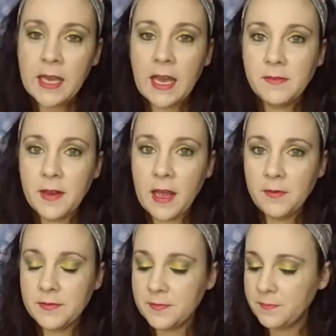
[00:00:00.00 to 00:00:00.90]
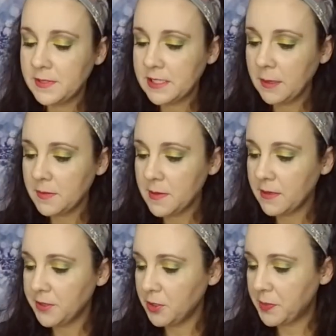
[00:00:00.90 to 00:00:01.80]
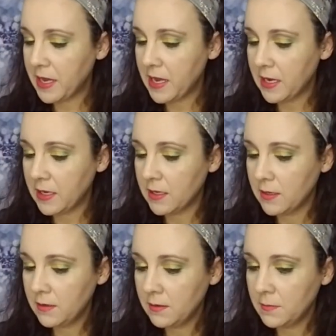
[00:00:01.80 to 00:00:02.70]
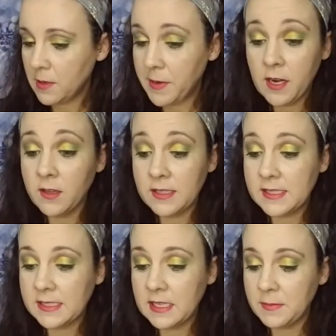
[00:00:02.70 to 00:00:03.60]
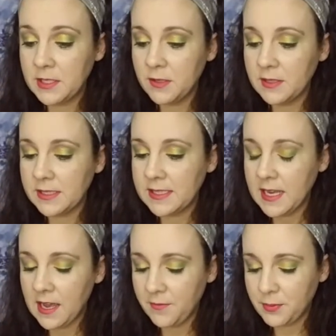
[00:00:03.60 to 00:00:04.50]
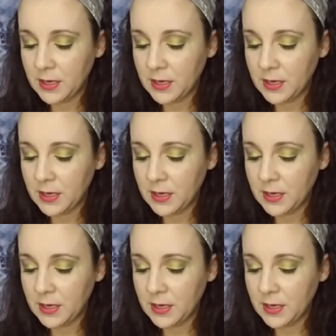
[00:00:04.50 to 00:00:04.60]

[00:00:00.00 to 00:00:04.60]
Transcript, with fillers: I've, I've skipped my little bag. Apparently, since they've been doing this, they have